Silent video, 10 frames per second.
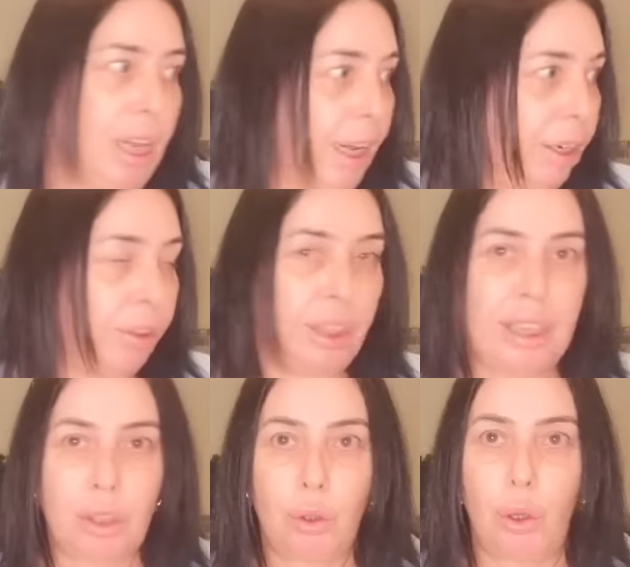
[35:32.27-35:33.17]
And I think
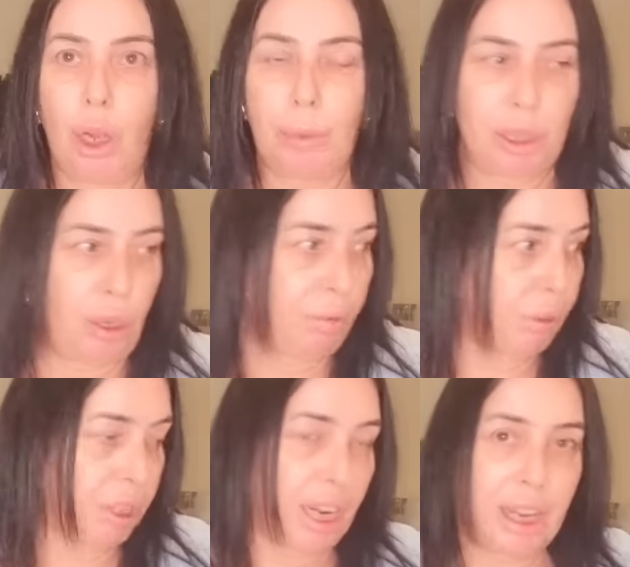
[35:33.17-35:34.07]
that's all I'll be doing for
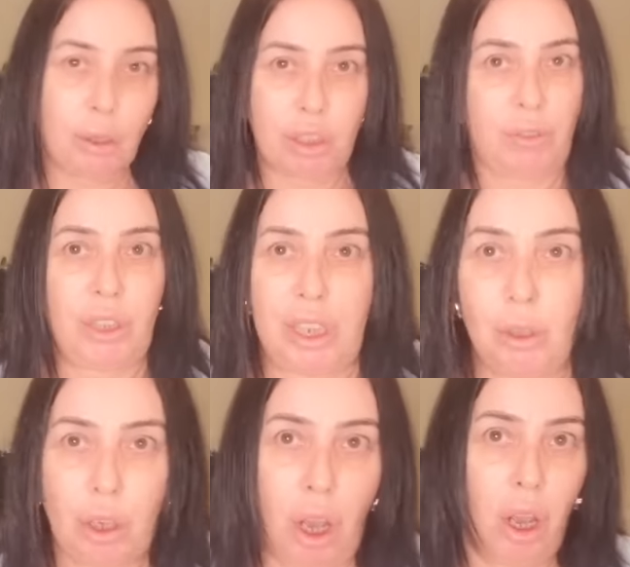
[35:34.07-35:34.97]
today, because I've
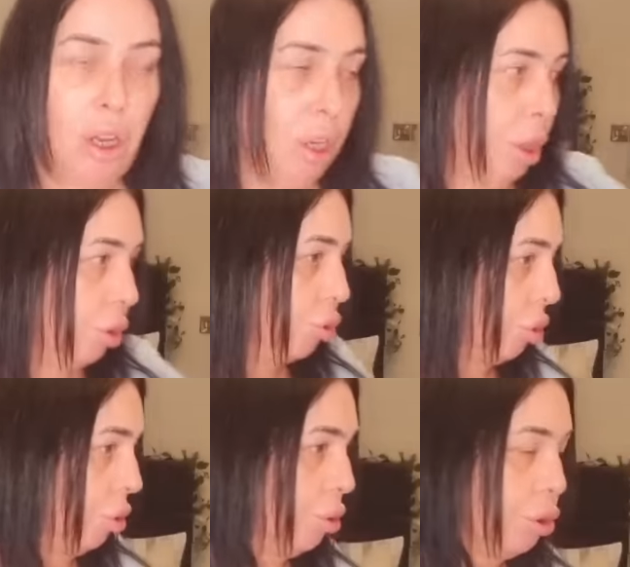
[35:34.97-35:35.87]
still got
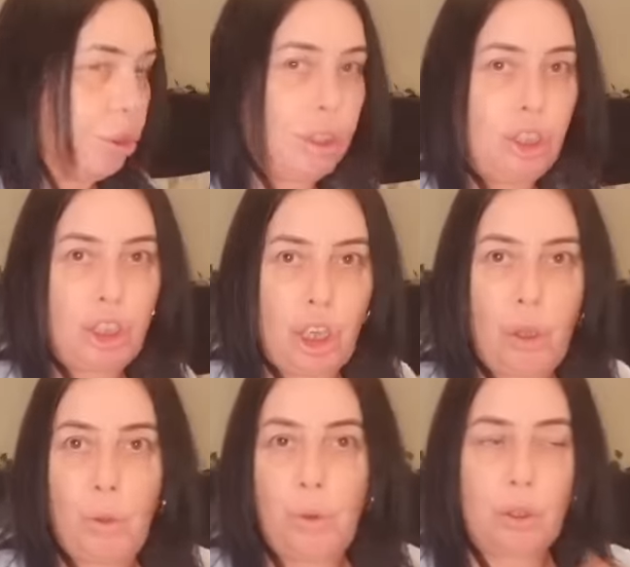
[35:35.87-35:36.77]
drawers,
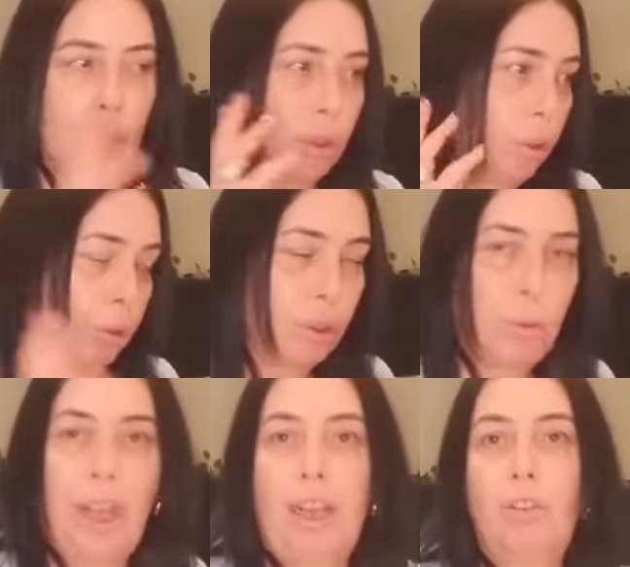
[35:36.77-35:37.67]
shoes,
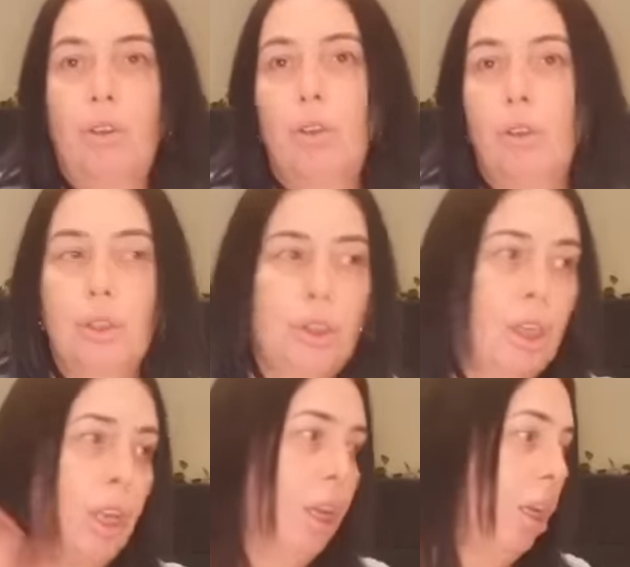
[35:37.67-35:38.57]
underwear drawers
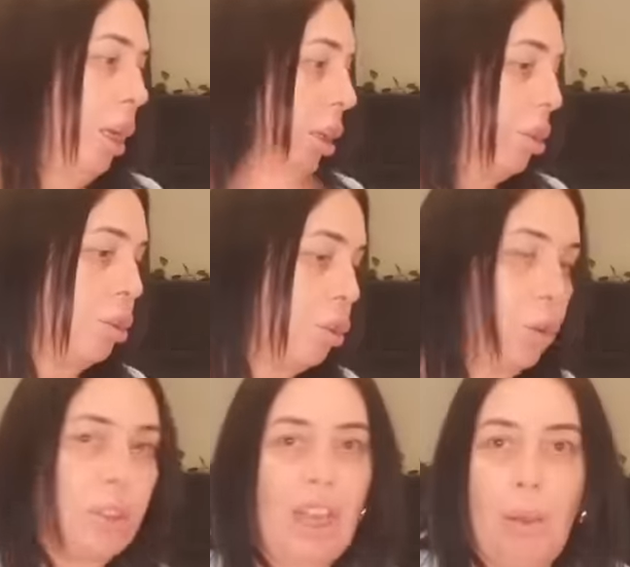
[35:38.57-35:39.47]
to
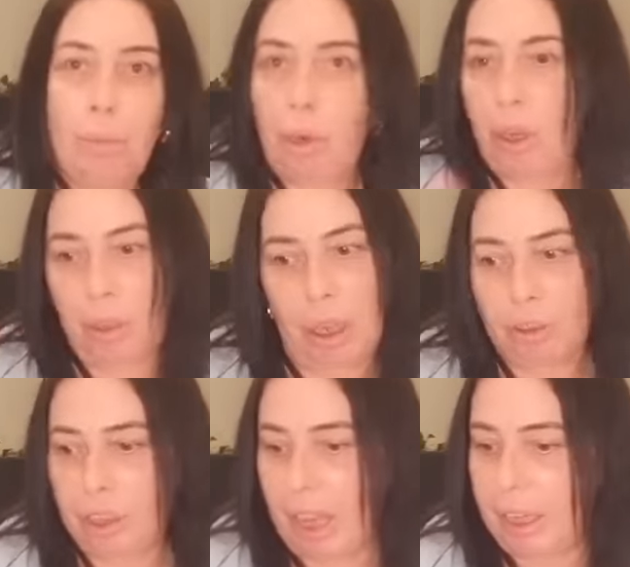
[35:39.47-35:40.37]
sort out. But I'll
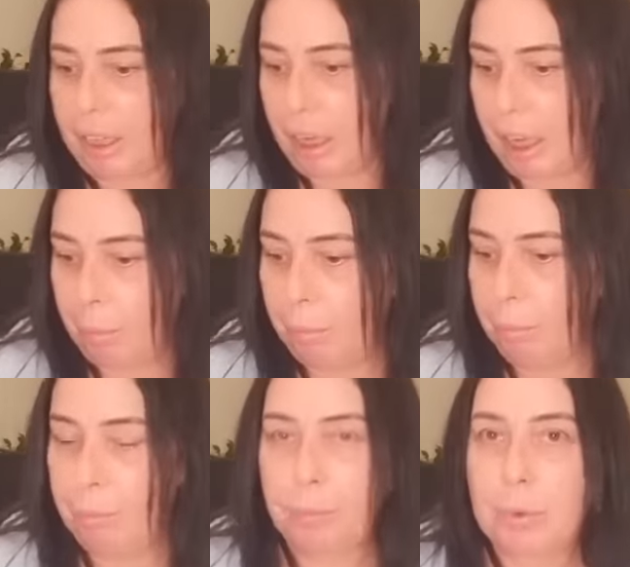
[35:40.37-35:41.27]
do that
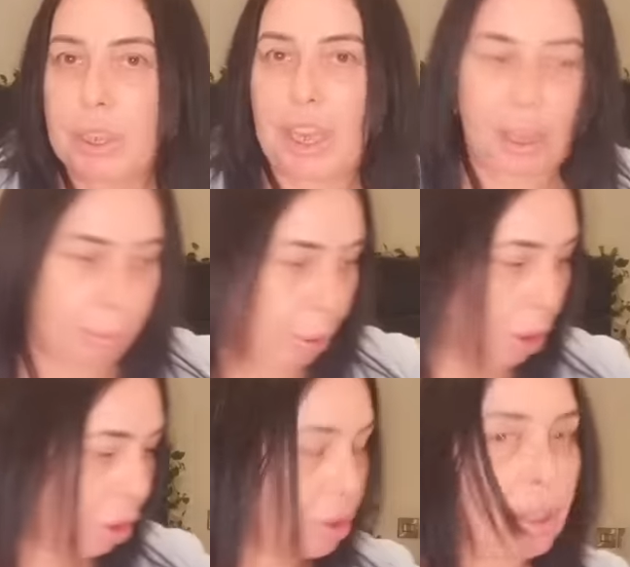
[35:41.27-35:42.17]
in the second
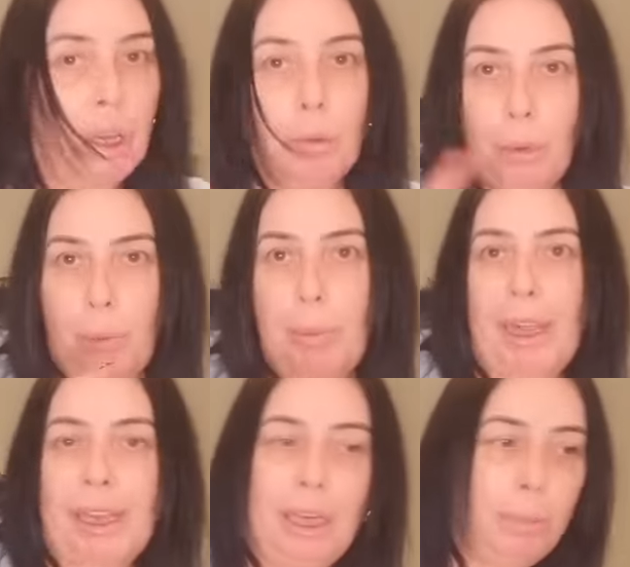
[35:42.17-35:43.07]
part. But I'll be
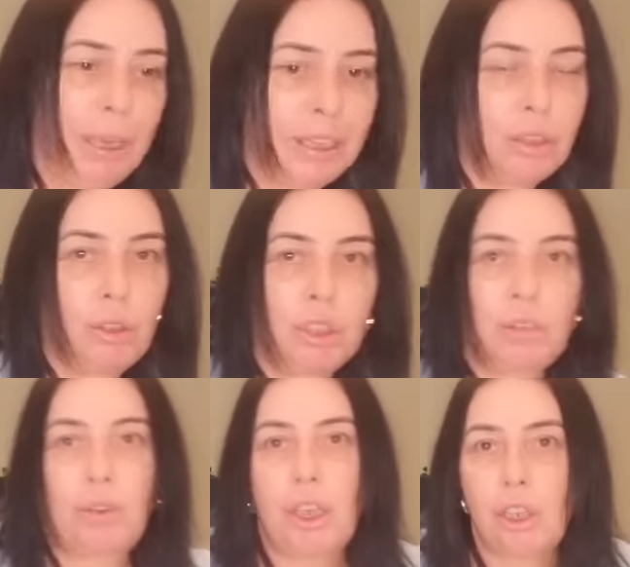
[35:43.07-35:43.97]
back in a bit just to
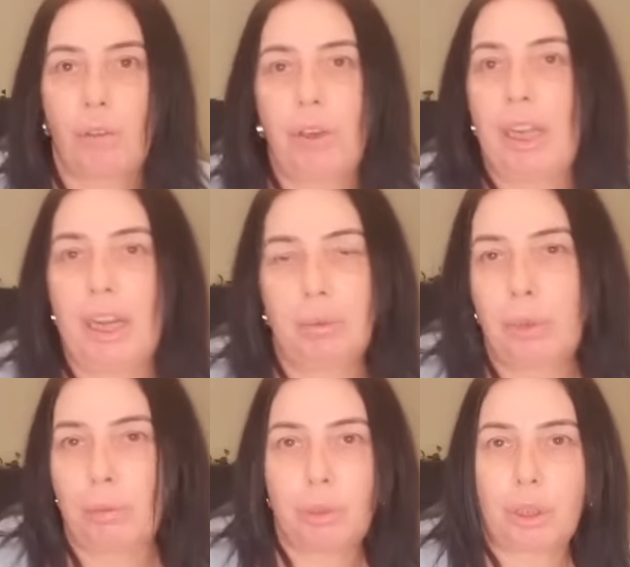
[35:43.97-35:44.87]
finish off in here.
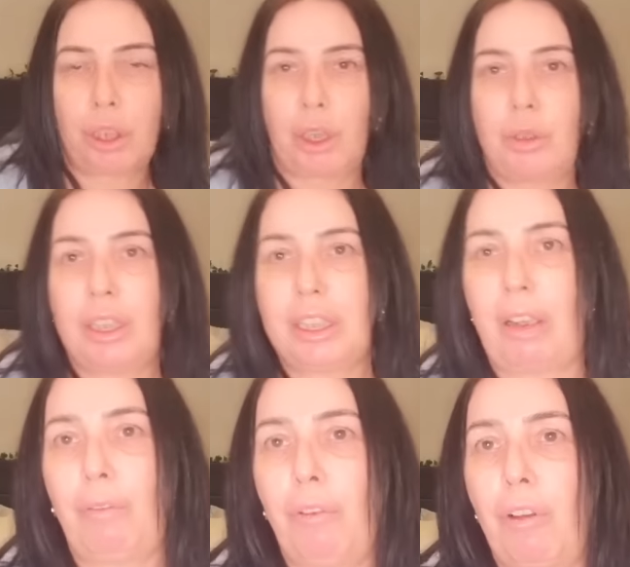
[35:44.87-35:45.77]
I'm just going to go and sit
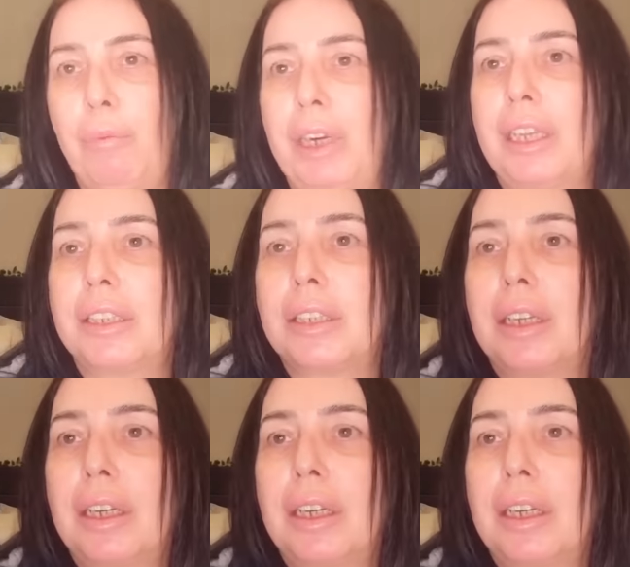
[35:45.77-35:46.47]
down for 5 minutes.